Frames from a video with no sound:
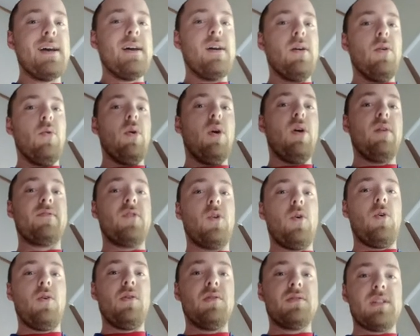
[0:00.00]
Well, of
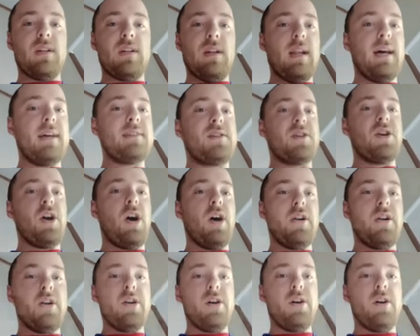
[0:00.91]
course, let's go,
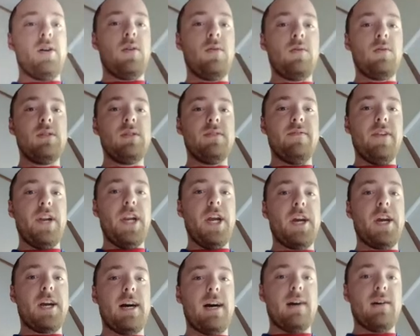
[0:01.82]
girls, the
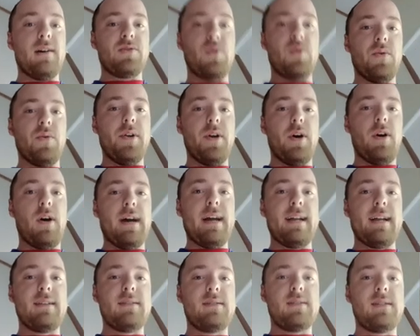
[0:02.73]
Newcastle
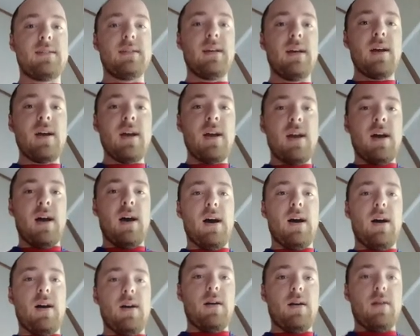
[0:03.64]
Knights.
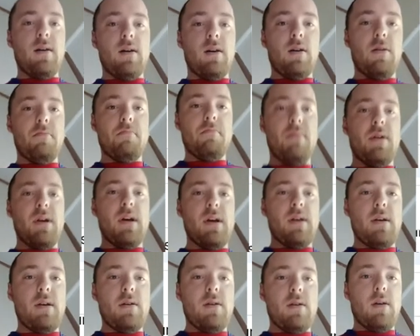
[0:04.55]

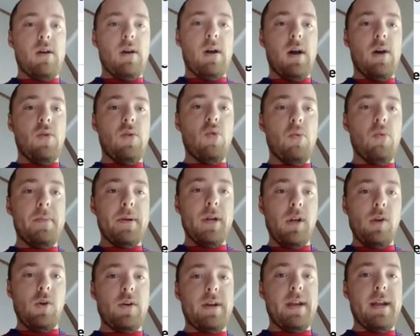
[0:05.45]
We'll be
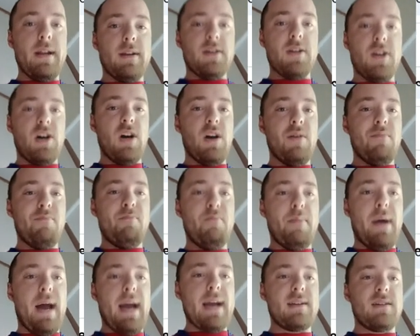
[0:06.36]
looking to go
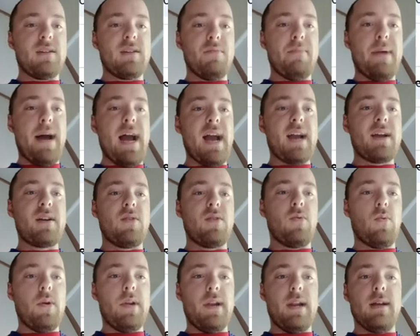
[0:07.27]
back to back
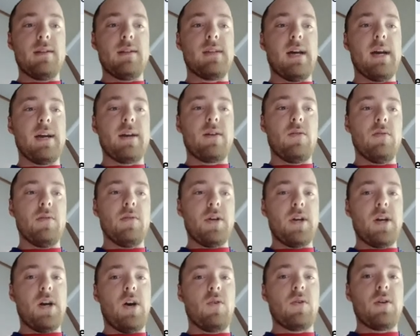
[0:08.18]
when they take on the
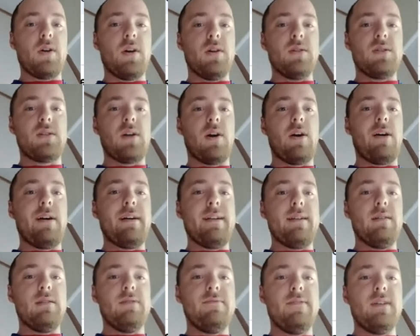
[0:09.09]
Gold Coast
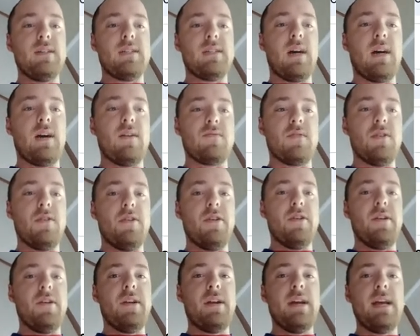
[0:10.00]
Titans this
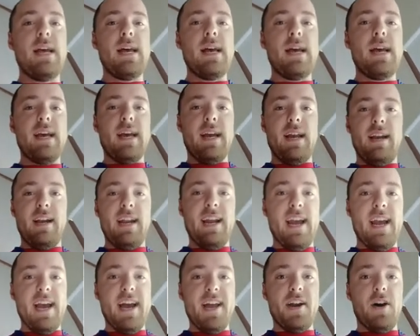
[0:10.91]
afternoon in
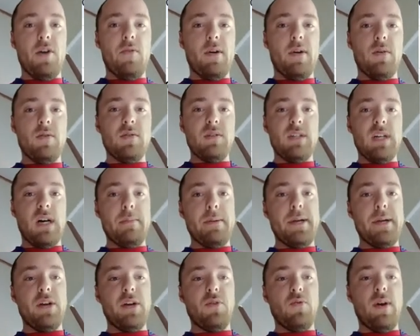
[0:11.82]
the
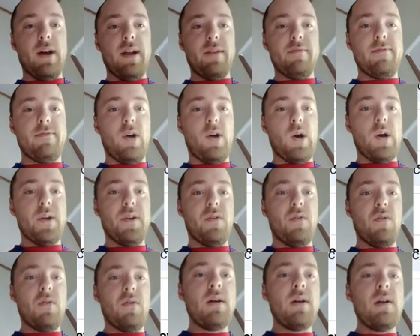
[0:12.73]
NRLW Grand
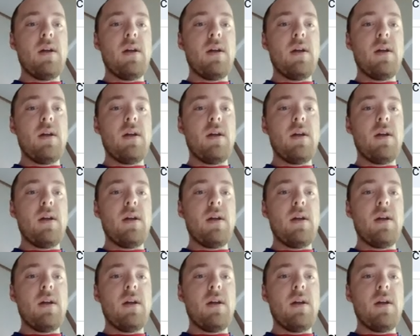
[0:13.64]
Final.